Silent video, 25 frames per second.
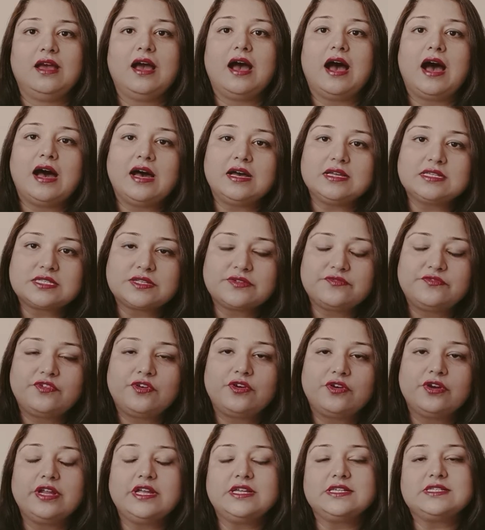ask
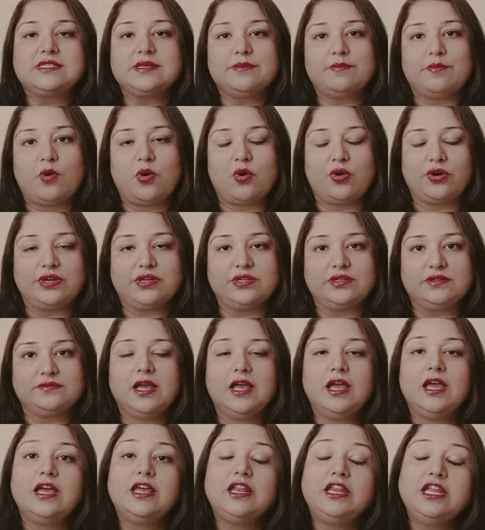for his support,
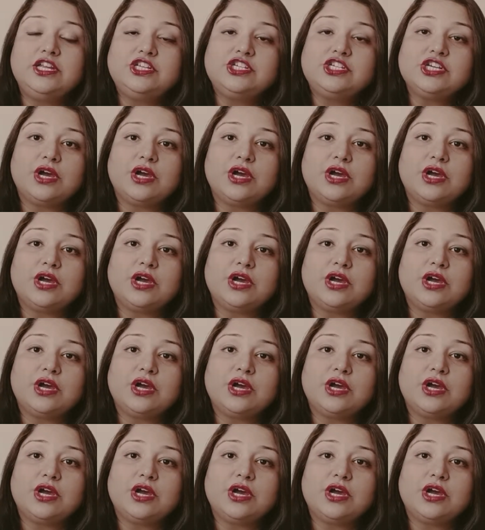reach